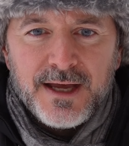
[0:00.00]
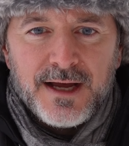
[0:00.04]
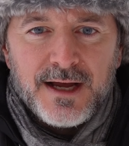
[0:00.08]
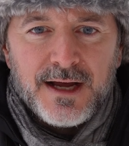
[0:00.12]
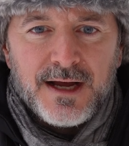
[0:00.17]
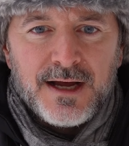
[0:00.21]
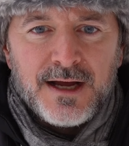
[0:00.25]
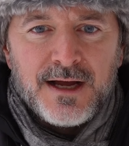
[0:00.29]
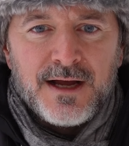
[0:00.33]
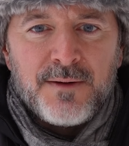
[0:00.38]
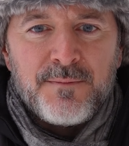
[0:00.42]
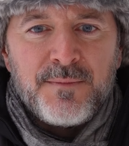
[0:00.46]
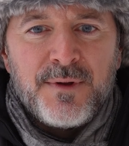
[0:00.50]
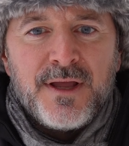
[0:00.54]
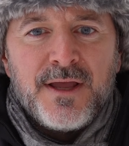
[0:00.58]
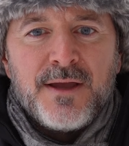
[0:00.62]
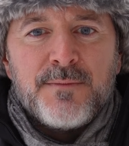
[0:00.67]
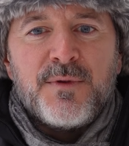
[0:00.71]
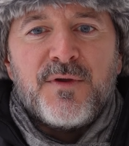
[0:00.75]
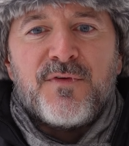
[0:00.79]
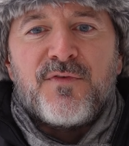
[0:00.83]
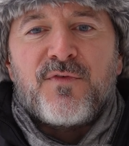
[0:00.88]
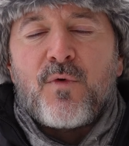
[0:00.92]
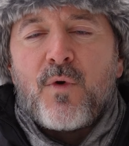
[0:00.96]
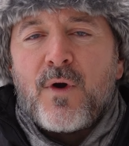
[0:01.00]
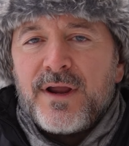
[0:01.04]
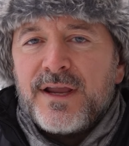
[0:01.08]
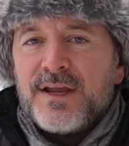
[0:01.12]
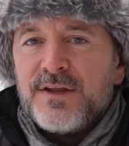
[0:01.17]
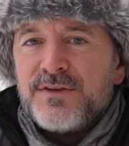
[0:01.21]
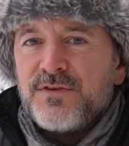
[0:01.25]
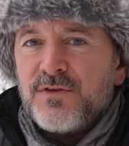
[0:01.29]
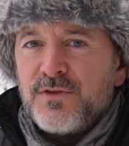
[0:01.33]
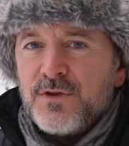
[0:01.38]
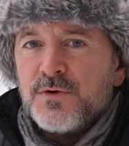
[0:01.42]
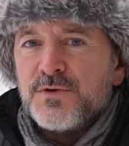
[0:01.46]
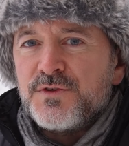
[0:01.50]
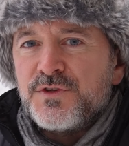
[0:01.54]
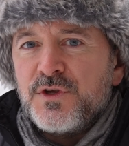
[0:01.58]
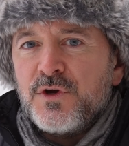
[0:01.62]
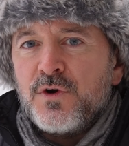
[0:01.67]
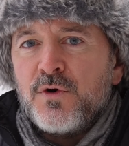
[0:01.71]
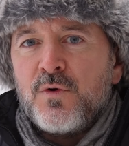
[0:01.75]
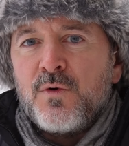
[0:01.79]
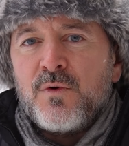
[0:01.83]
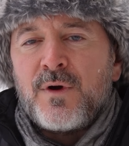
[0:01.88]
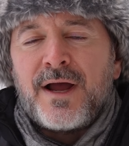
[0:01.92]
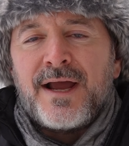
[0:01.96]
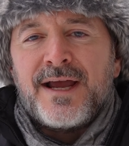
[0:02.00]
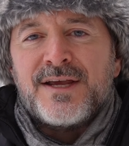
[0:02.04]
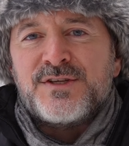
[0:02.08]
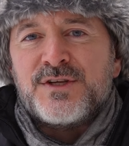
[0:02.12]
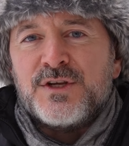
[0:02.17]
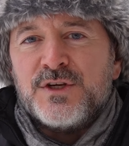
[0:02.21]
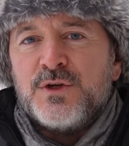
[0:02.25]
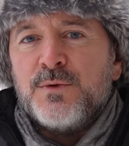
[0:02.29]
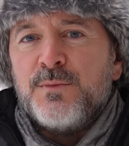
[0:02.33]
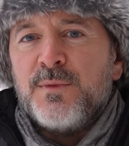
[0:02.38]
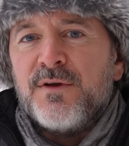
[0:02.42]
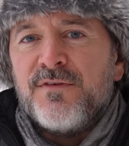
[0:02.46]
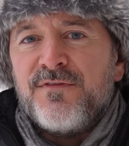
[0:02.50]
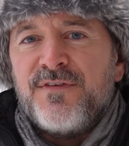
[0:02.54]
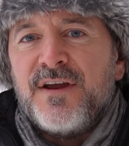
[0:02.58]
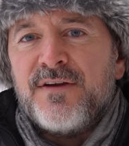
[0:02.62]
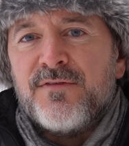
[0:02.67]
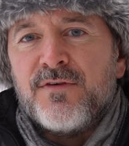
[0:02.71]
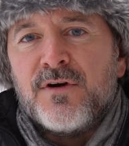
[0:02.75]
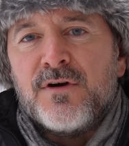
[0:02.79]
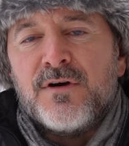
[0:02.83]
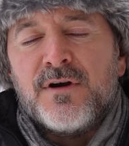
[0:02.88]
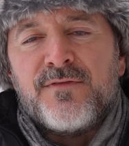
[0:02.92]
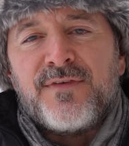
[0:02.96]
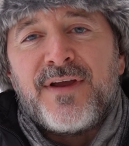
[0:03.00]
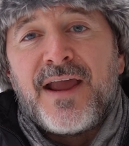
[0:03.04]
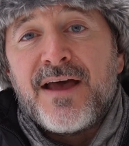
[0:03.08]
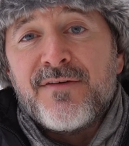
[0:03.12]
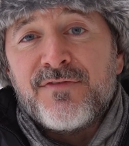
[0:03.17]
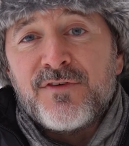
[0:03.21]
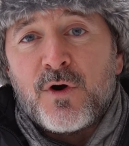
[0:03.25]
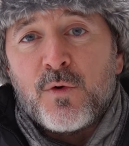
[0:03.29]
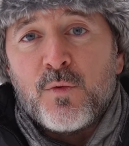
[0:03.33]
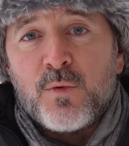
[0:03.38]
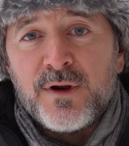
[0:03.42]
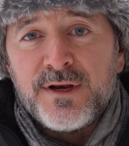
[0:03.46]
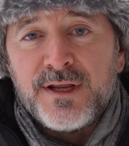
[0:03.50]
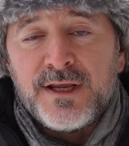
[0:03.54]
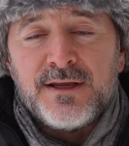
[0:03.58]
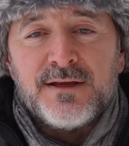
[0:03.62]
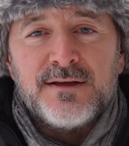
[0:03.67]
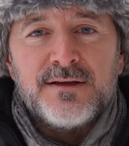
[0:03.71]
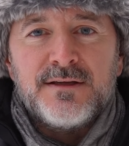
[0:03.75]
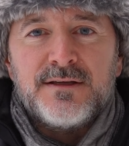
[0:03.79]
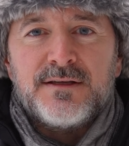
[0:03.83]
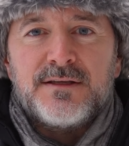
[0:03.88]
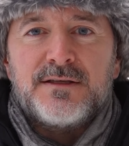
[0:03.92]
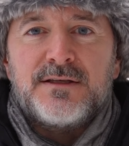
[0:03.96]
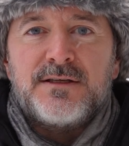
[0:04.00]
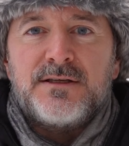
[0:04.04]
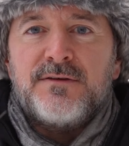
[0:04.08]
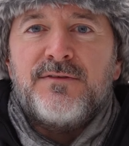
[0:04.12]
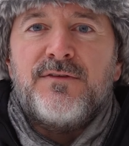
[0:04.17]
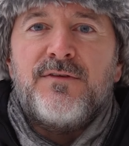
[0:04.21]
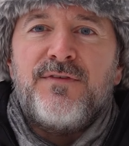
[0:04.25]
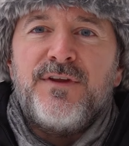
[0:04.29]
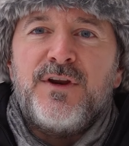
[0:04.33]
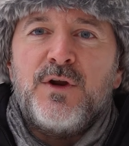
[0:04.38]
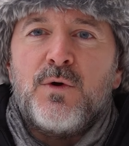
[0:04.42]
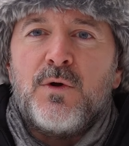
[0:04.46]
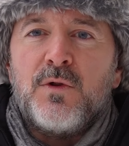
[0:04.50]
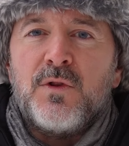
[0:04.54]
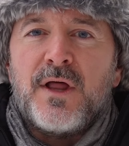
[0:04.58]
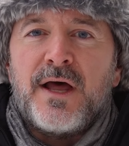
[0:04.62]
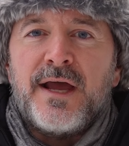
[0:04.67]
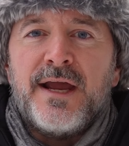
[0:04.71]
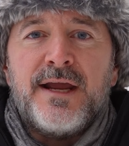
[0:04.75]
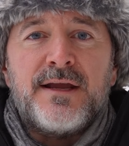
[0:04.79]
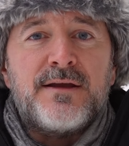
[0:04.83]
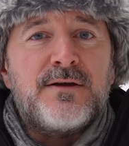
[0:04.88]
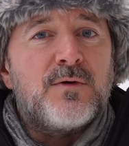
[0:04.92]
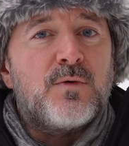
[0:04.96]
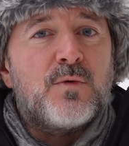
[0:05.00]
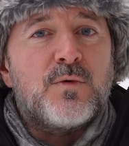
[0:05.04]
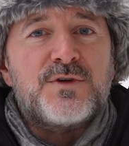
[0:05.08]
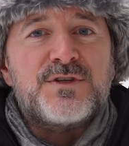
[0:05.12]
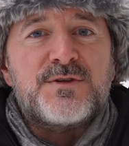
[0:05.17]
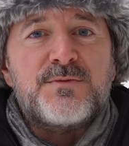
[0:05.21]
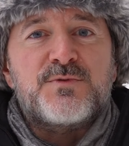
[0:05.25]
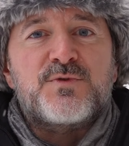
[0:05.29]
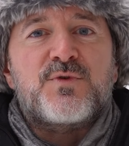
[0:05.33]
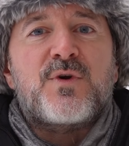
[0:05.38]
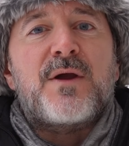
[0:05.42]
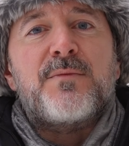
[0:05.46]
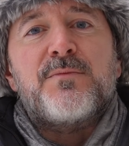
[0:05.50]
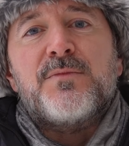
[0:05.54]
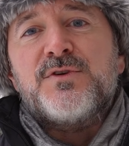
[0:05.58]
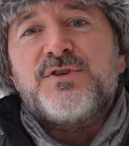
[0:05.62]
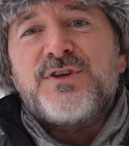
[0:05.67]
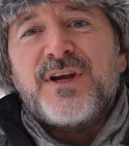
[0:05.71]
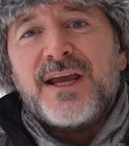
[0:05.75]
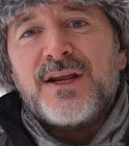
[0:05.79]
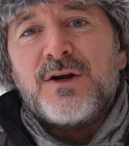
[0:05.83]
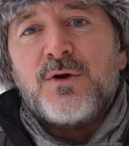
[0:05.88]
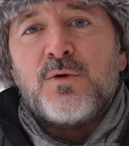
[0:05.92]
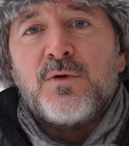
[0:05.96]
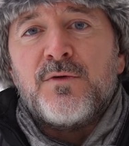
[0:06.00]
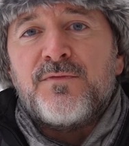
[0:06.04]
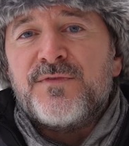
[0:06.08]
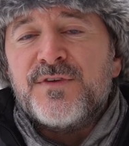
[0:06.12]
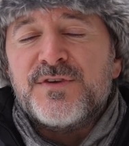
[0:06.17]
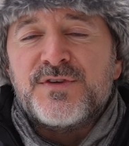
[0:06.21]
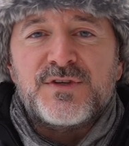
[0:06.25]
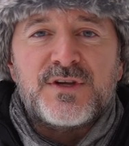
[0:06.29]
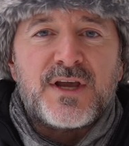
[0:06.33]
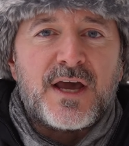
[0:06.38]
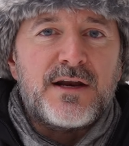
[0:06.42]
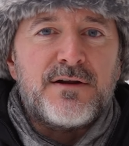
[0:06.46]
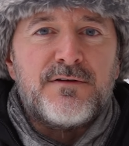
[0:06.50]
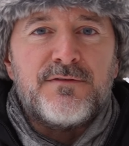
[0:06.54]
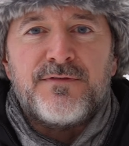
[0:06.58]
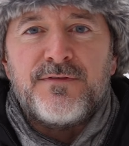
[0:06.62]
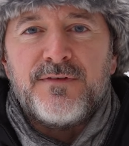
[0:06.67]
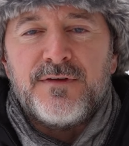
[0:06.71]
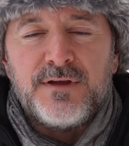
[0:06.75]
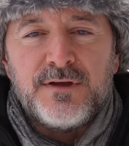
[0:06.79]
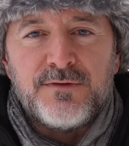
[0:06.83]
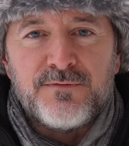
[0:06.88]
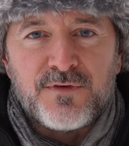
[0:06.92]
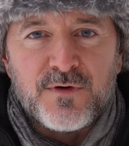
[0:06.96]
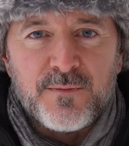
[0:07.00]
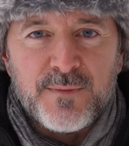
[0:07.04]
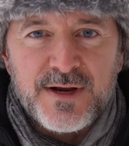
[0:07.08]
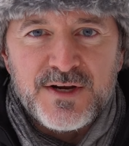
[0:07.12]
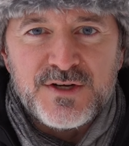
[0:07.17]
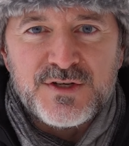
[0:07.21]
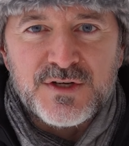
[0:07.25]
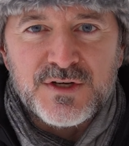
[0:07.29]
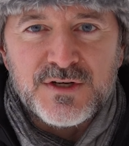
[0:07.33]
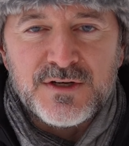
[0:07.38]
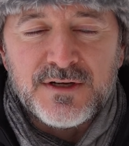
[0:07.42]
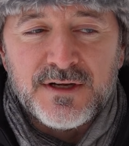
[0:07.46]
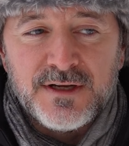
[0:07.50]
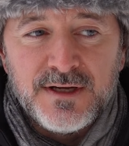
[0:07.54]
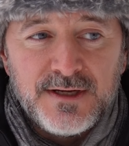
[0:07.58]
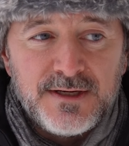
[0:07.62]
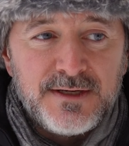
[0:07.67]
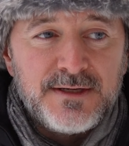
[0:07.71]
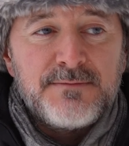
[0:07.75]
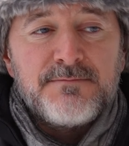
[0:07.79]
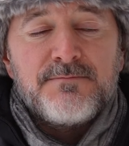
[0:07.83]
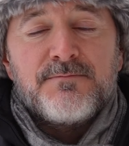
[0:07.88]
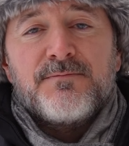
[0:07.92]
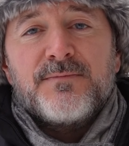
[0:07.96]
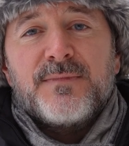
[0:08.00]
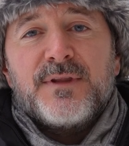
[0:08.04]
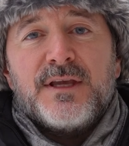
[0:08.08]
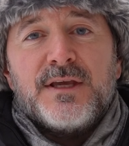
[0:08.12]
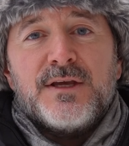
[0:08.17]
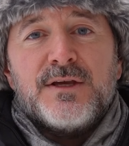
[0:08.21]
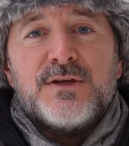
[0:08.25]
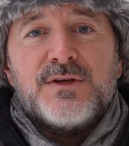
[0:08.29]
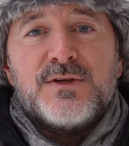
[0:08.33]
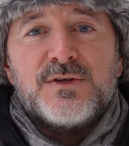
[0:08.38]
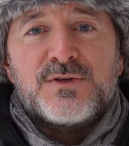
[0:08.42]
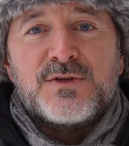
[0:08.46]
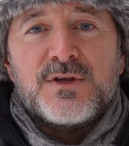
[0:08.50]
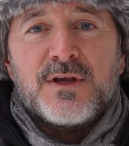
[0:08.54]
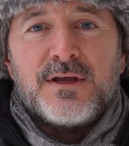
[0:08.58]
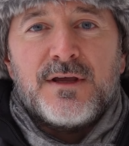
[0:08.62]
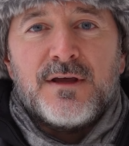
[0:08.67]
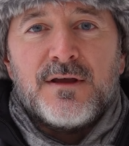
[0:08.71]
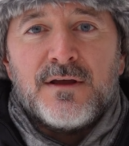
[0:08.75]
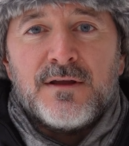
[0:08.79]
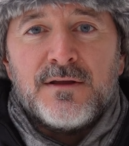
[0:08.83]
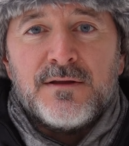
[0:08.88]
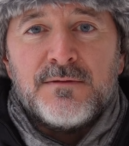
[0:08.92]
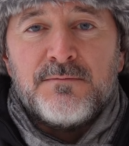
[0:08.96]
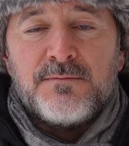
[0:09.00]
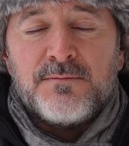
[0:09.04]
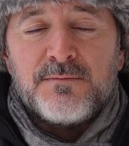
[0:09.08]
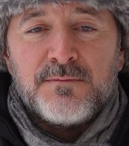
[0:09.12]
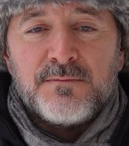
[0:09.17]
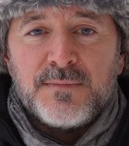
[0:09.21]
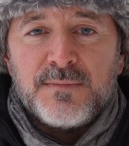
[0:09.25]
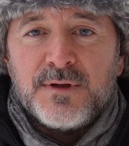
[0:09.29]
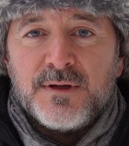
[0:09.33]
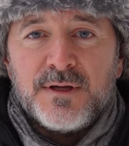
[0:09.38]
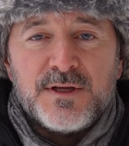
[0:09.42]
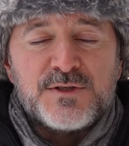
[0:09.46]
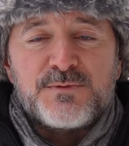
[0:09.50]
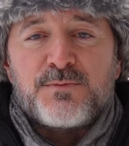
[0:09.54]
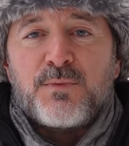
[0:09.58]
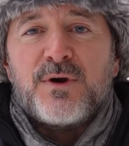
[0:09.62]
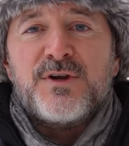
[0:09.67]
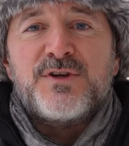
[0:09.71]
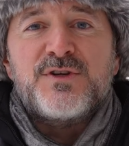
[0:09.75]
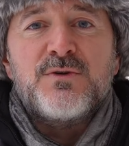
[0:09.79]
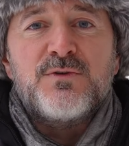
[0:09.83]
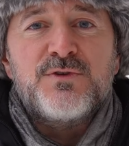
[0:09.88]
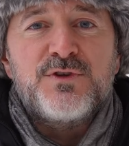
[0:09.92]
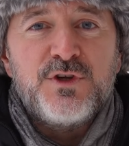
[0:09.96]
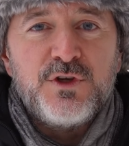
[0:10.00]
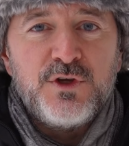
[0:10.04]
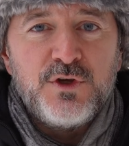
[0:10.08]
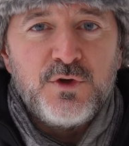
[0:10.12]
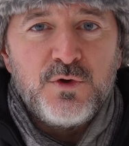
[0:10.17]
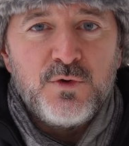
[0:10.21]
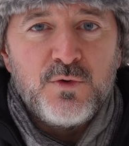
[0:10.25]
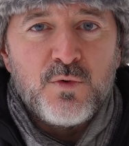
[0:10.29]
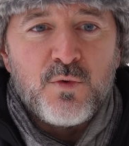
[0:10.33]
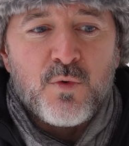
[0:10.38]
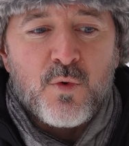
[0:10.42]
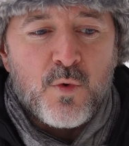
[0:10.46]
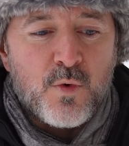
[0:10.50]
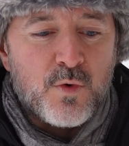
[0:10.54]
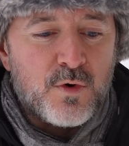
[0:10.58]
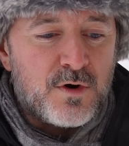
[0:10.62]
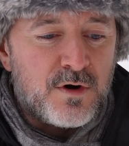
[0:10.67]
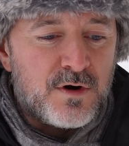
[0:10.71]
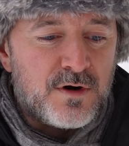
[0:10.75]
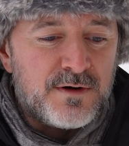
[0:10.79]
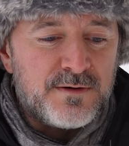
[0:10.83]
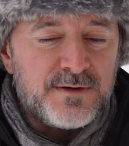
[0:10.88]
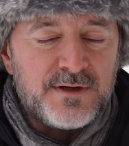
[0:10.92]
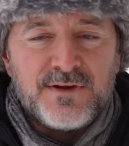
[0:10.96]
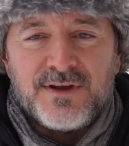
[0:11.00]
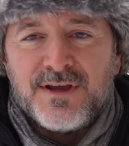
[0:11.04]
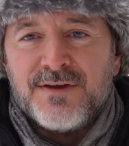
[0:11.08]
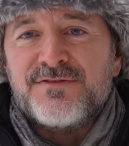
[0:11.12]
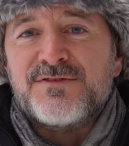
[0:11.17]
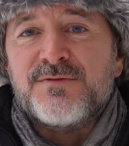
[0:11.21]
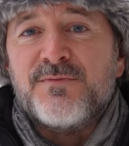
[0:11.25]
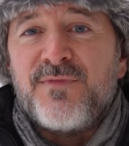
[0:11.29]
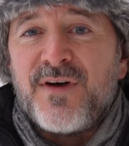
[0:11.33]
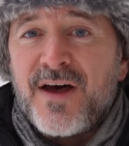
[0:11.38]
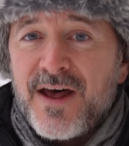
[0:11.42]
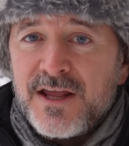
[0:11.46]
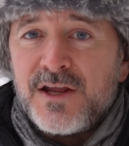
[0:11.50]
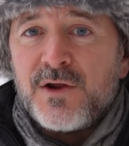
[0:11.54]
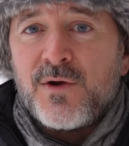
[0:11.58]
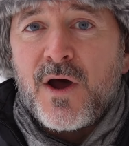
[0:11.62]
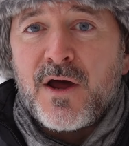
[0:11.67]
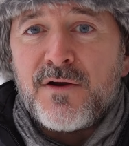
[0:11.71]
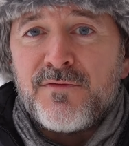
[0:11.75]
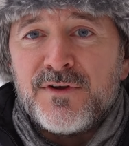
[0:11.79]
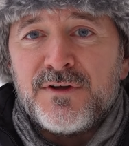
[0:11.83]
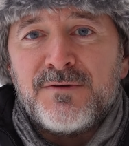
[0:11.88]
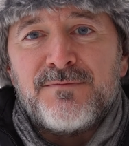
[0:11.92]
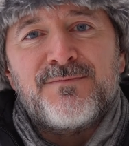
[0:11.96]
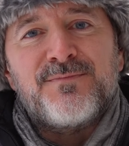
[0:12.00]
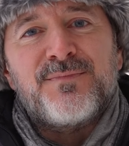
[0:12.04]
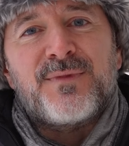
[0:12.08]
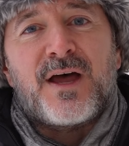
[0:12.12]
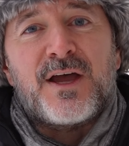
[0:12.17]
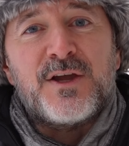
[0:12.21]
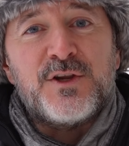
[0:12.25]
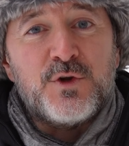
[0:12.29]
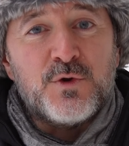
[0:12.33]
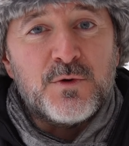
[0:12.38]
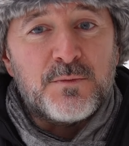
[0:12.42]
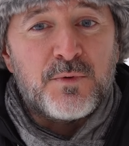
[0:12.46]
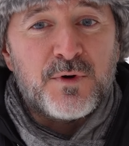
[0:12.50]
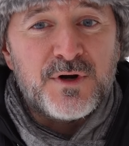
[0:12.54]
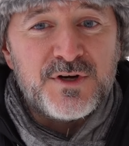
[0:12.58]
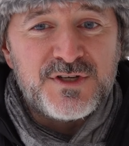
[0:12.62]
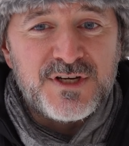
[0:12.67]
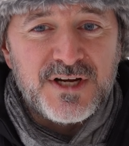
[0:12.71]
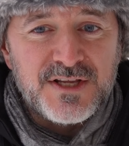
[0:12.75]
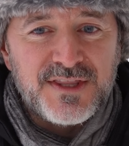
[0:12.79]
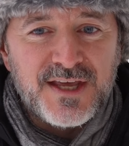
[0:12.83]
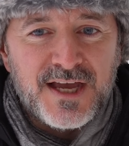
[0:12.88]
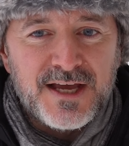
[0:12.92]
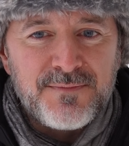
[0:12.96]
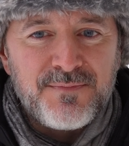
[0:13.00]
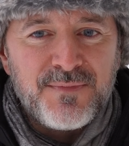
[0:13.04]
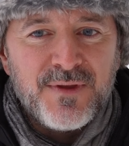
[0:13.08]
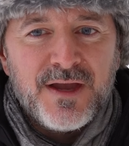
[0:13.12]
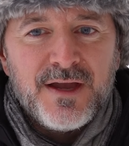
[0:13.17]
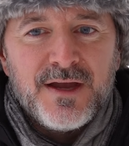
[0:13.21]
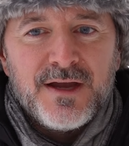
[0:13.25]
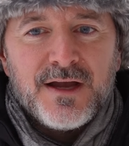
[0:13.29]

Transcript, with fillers: Um, before I get to those though, I ask you to do me a favor. If you haven't already, give the video a like or subscribe to the channel if this kind of information is uh, inspirational to you or you get some value out of it. I do appreciate that.